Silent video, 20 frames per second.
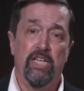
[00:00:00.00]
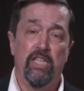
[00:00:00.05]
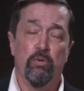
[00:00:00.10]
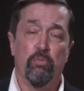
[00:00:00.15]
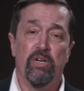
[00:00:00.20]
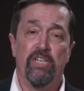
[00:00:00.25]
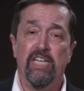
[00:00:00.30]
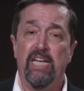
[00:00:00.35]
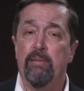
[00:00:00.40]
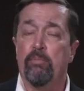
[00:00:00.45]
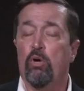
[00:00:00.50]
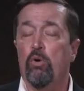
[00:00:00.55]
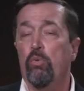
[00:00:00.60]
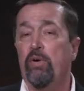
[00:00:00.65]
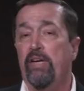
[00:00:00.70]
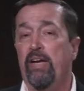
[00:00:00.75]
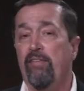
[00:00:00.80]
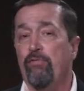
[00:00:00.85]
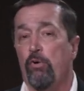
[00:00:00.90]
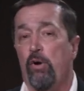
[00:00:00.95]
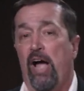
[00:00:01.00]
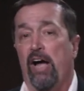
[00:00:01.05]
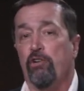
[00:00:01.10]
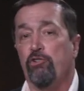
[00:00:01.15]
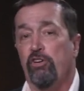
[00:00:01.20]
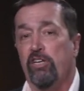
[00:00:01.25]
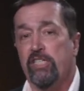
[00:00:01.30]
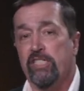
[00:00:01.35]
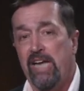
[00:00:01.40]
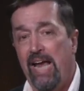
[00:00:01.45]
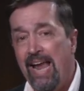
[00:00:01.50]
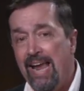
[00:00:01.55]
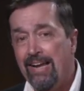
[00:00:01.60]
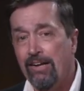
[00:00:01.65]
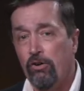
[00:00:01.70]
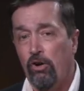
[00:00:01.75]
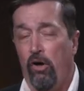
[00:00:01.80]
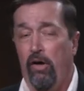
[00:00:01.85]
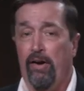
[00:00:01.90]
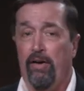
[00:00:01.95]
the Redeemer would never actually
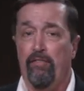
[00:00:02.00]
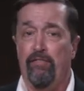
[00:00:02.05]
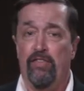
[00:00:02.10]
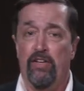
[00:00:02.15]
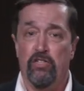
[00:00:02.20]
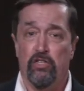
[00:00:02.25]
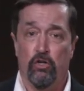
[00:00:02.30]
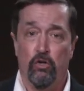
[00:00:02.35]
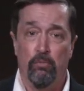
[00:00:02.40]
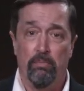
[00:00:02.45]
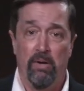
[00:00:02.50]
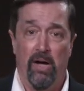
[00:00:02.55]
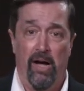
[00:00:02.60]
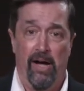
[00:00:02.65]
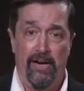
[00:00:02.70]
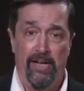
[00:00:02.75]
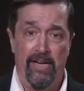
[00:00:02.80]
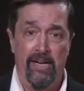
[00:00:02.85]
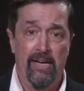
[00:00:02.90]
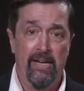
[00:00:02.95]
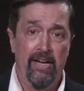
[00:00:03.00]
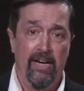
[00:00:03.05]
take on a physical body,